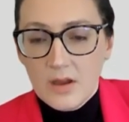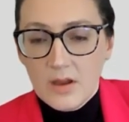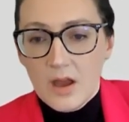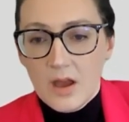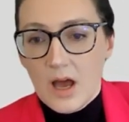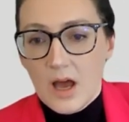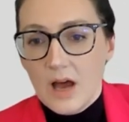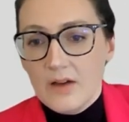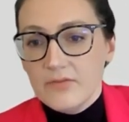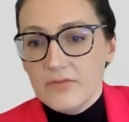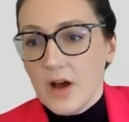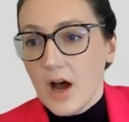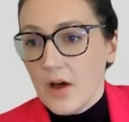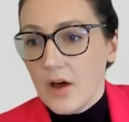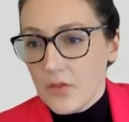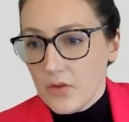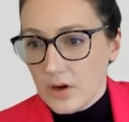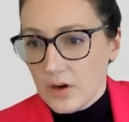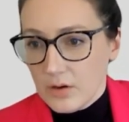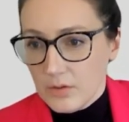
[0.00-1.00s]

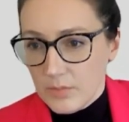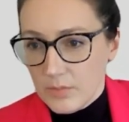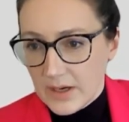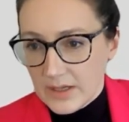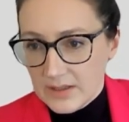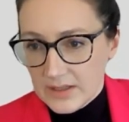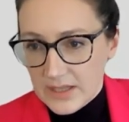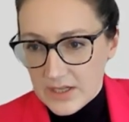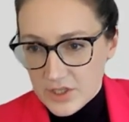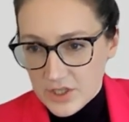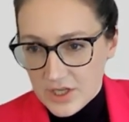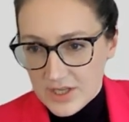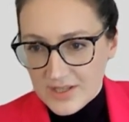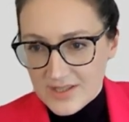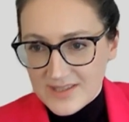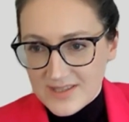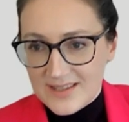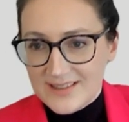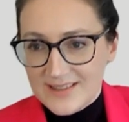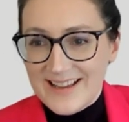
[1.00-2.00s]
other
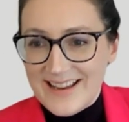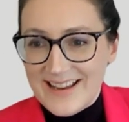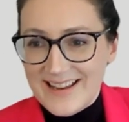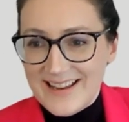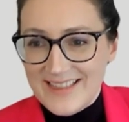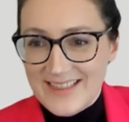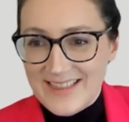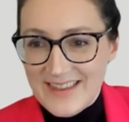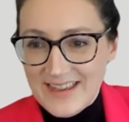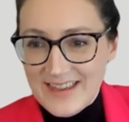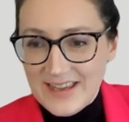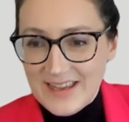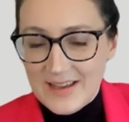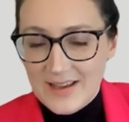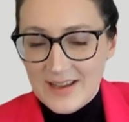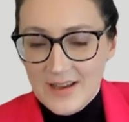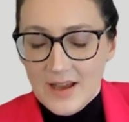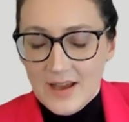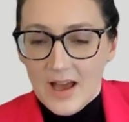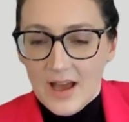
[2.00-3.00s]
regulations like the
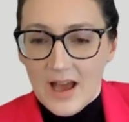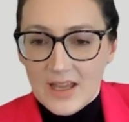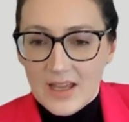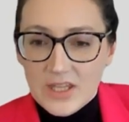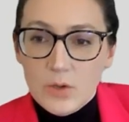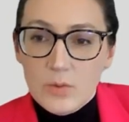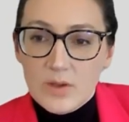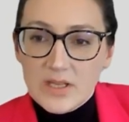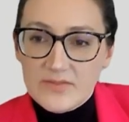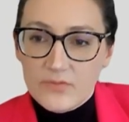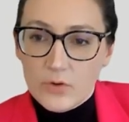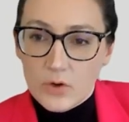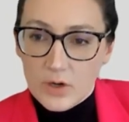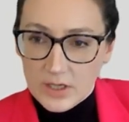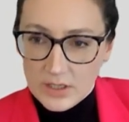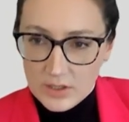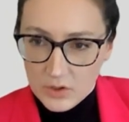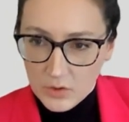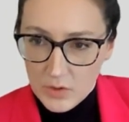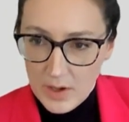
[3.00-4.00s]
U.S.
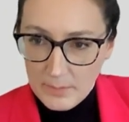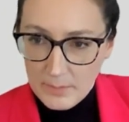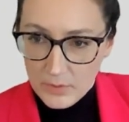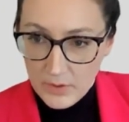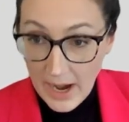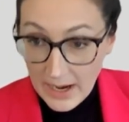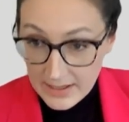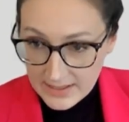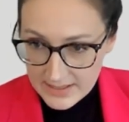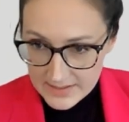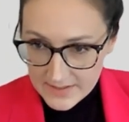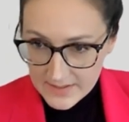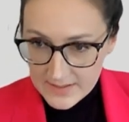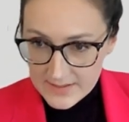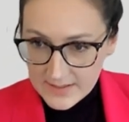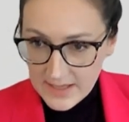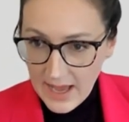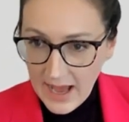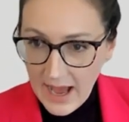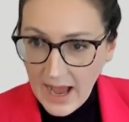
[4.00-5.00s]
Foreign Corrupt
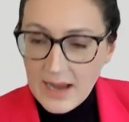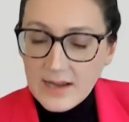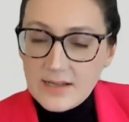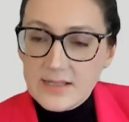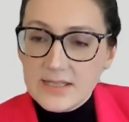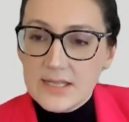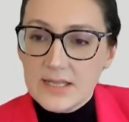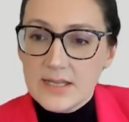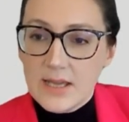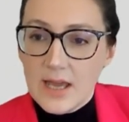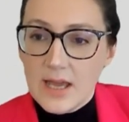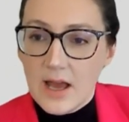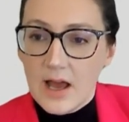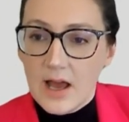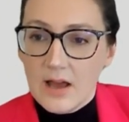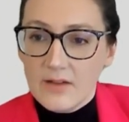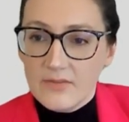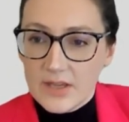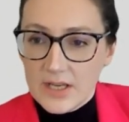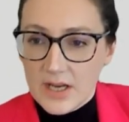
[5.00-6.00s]
Practices Act
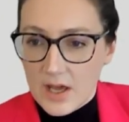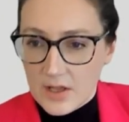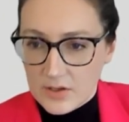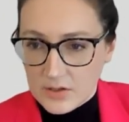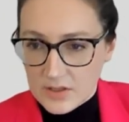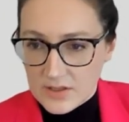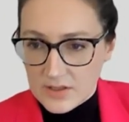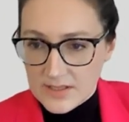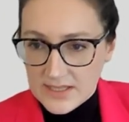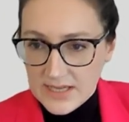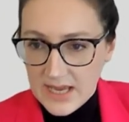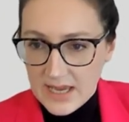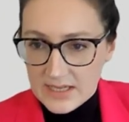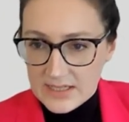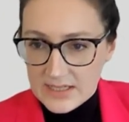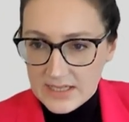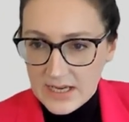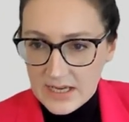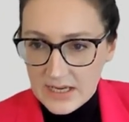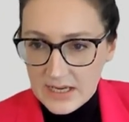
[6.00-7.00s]
and
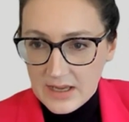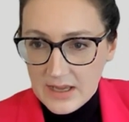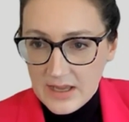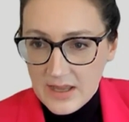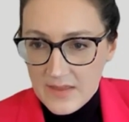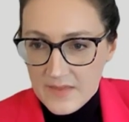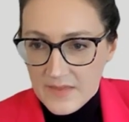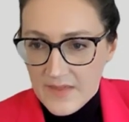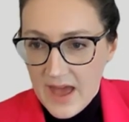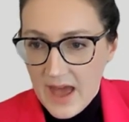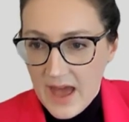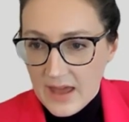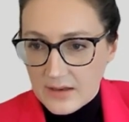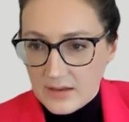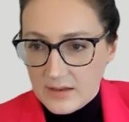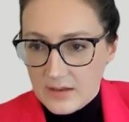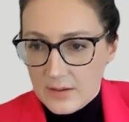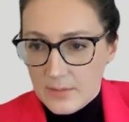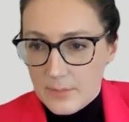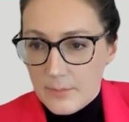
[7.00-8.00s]
understanding that
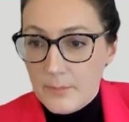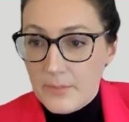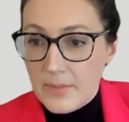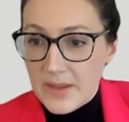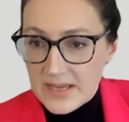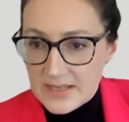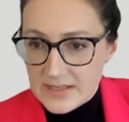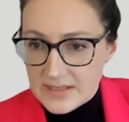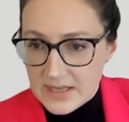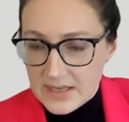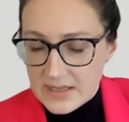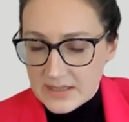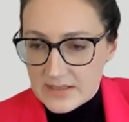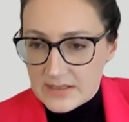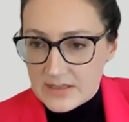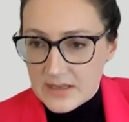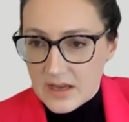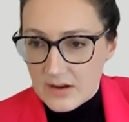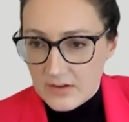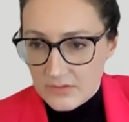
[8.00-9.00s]

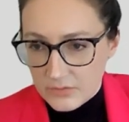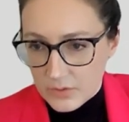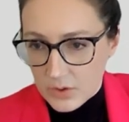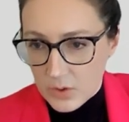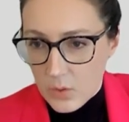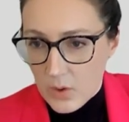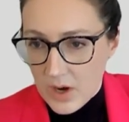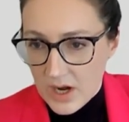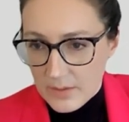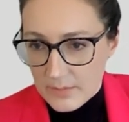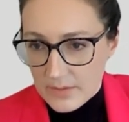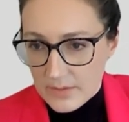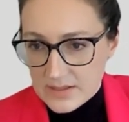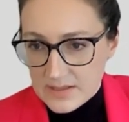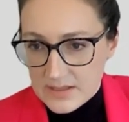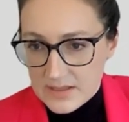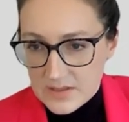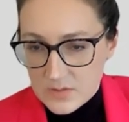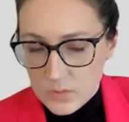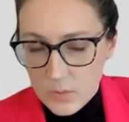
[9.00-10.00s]
basis of
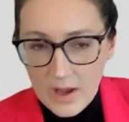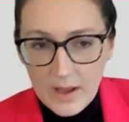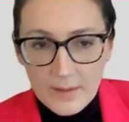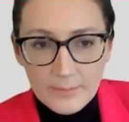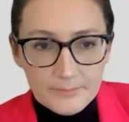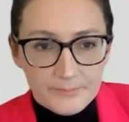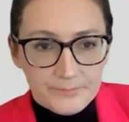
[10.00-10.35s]
requirements as well.